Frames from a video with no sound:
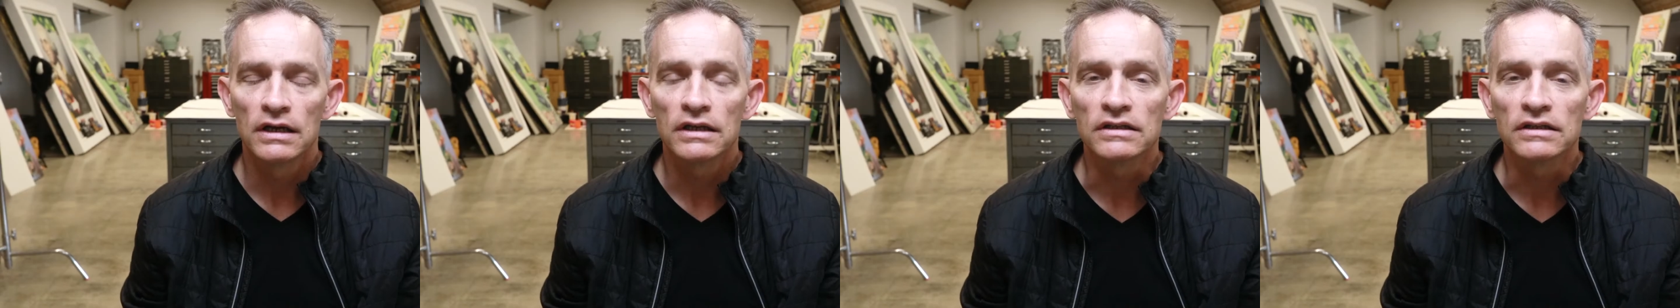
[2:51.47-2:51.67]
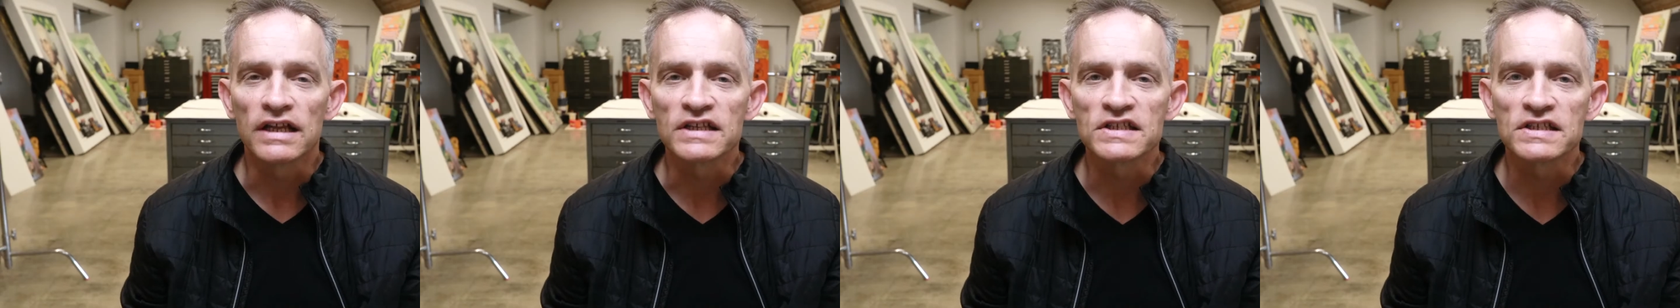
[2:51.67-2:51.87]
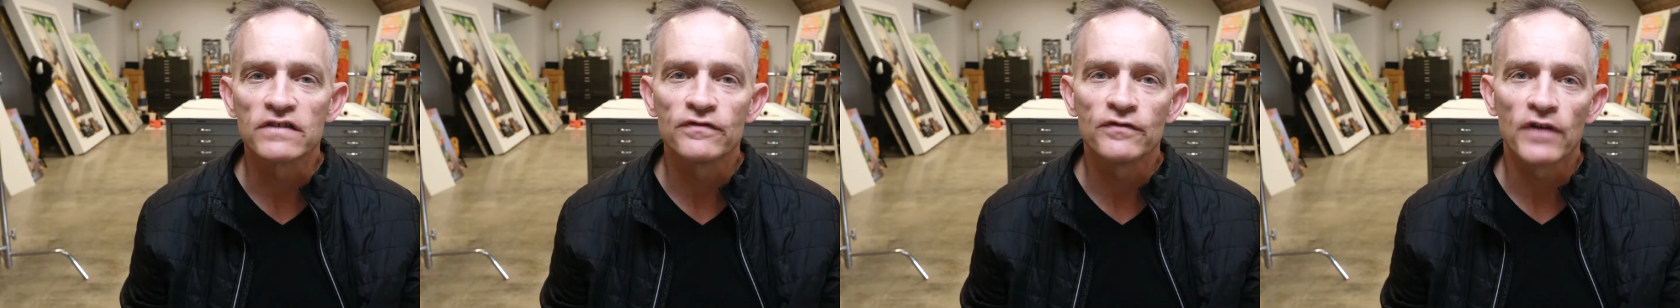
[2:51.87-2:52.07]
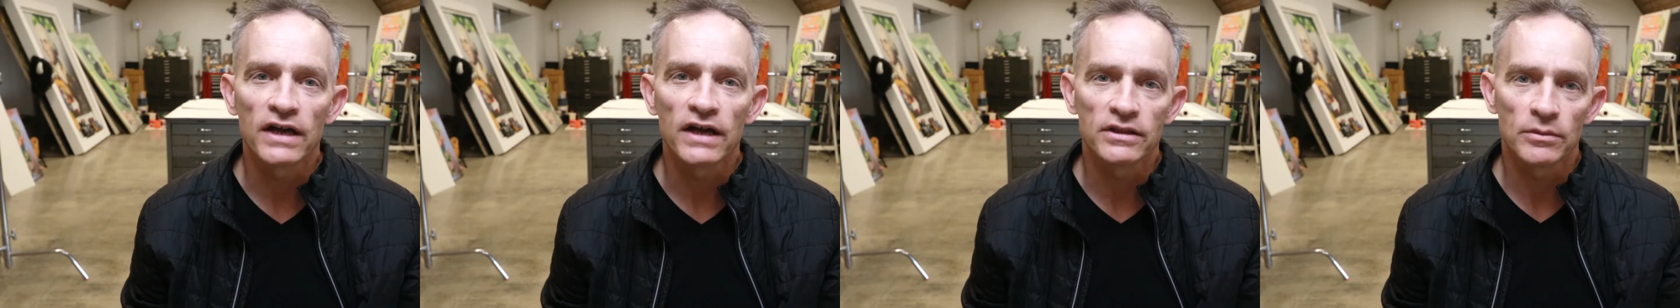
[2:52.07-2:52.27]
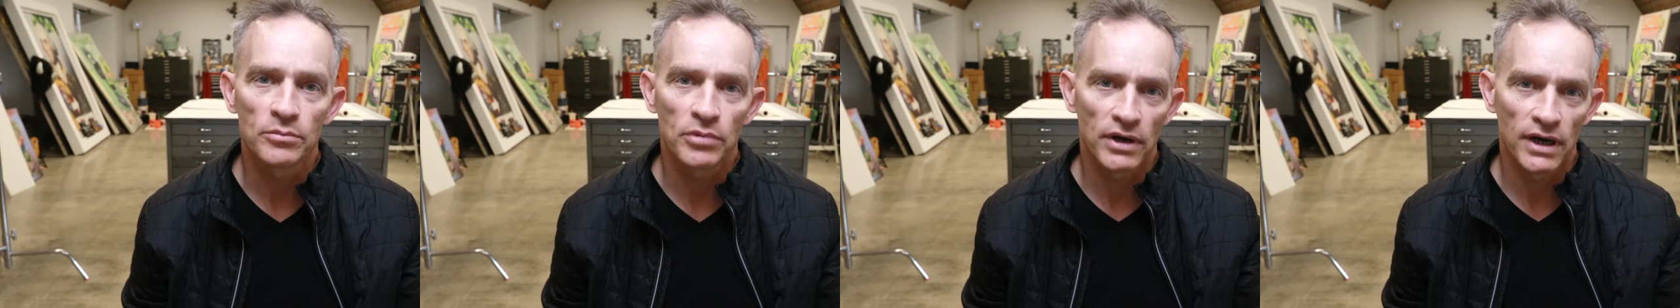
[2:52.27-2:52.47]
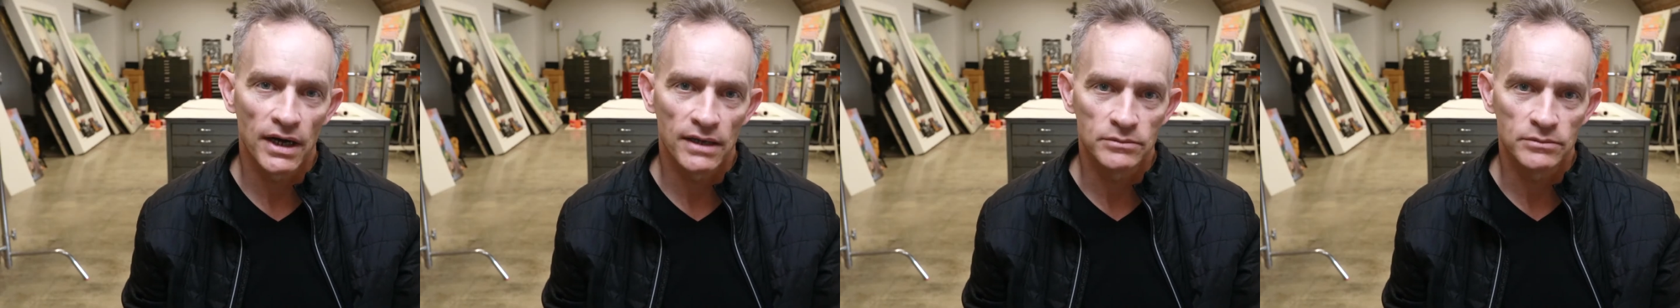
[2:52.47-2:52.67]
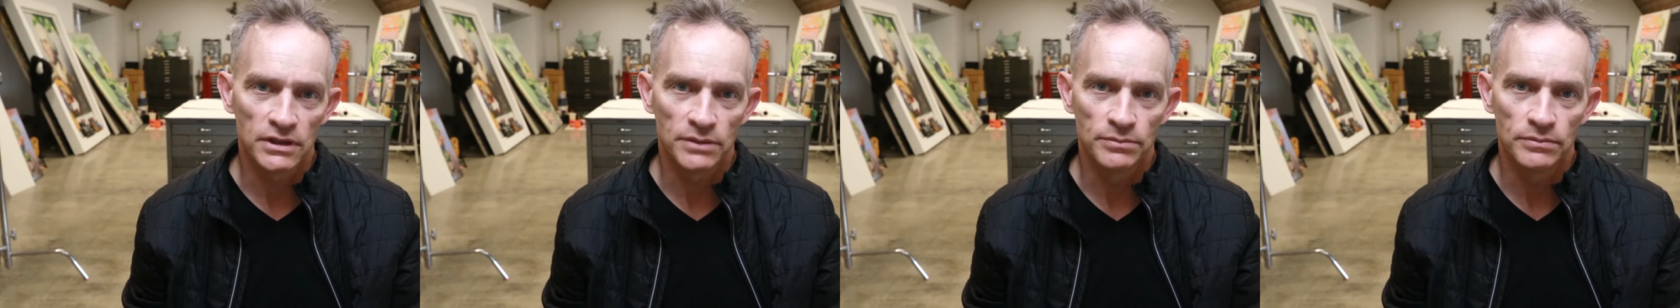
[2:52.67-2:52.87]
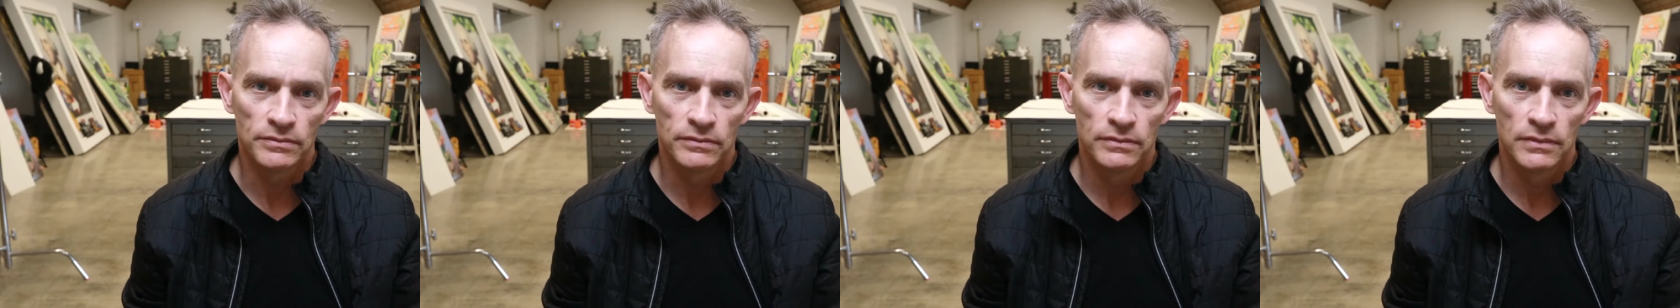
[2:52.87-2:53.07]
Let's define the
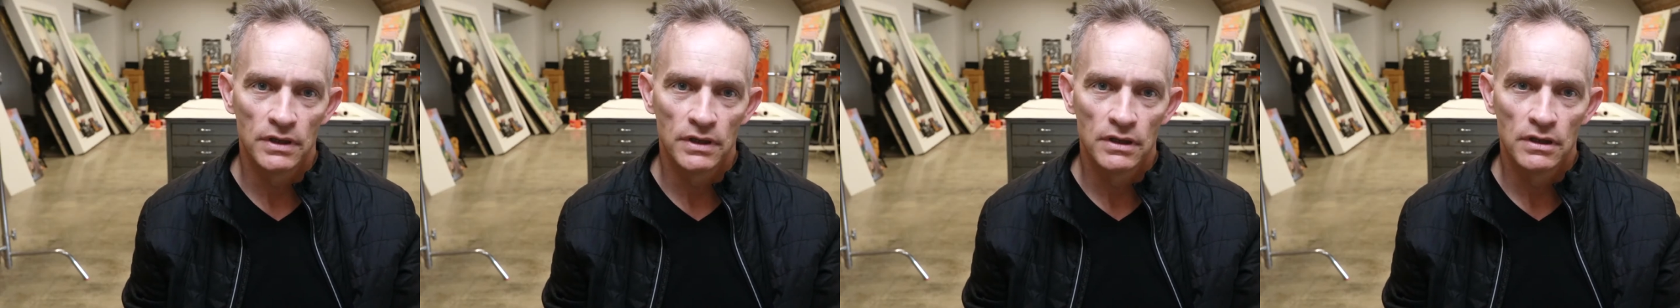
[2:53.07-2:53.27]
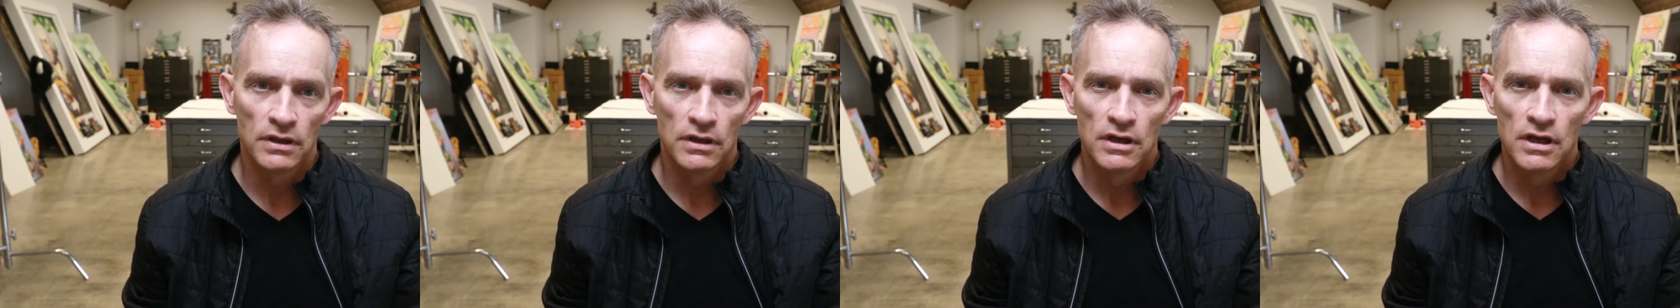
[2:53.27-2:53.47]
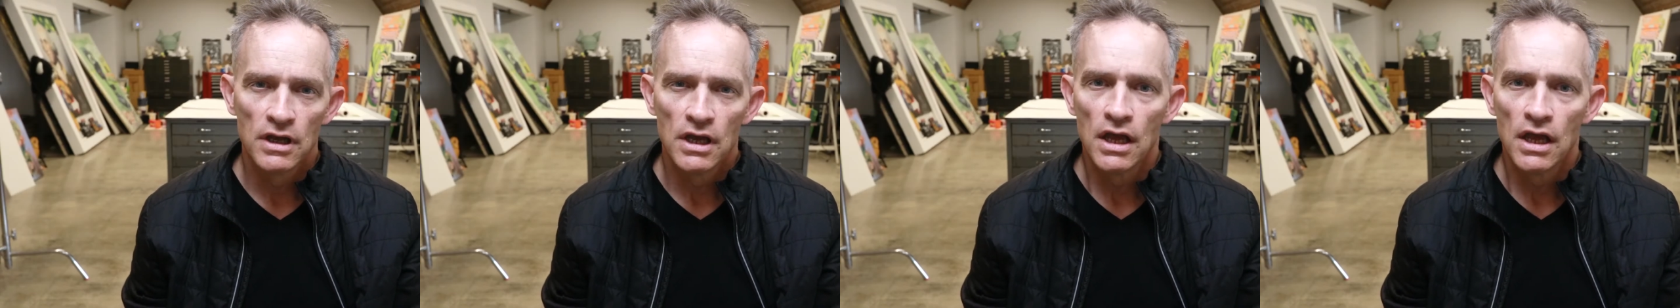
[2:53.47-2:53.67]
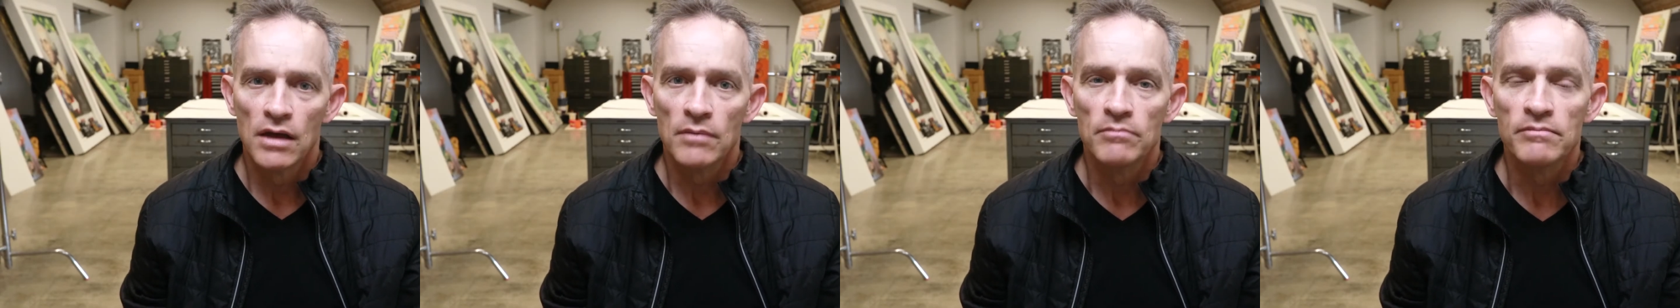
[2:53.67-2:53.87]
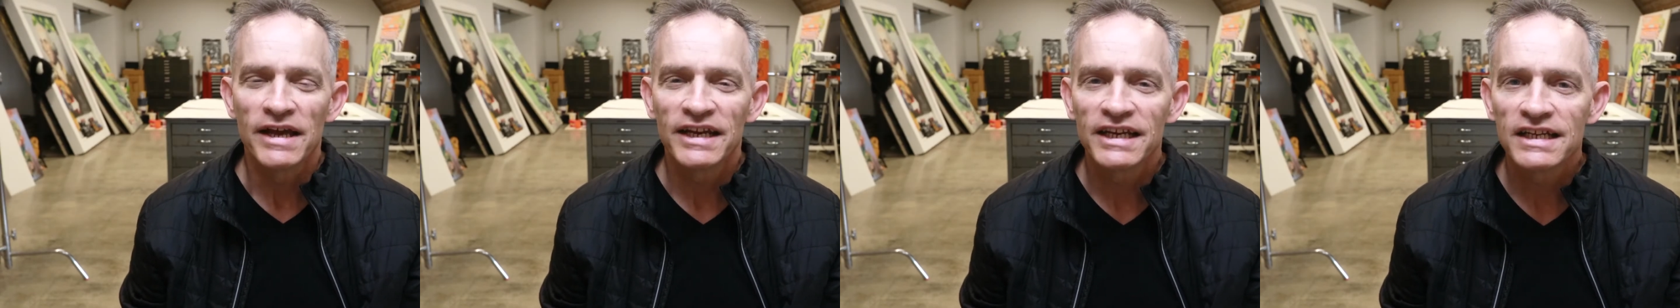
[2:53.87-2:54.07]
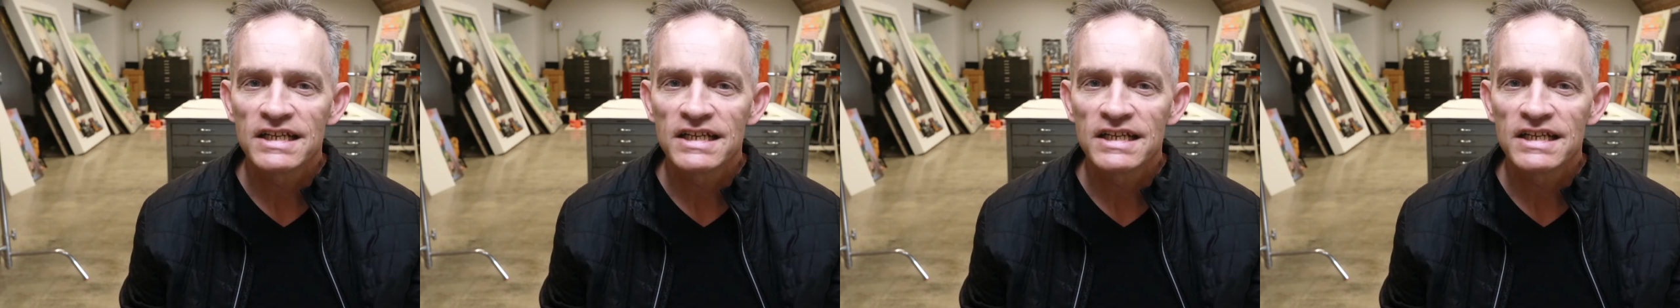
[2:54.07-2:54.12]
problem. Many